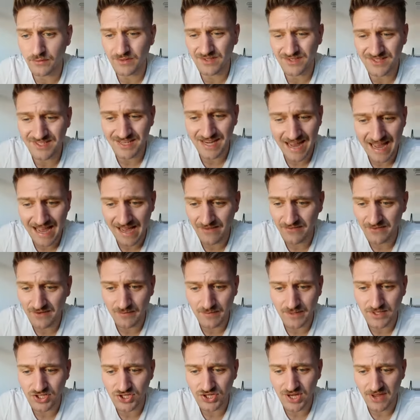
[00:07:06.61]
it doesn't have to
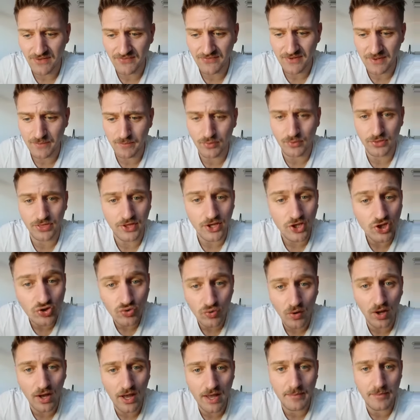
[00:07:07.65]
be chef fit, but the
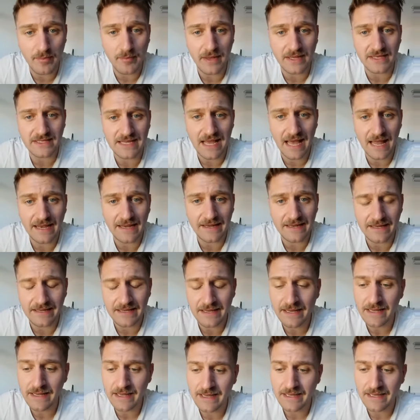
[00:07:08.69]
tribe mentality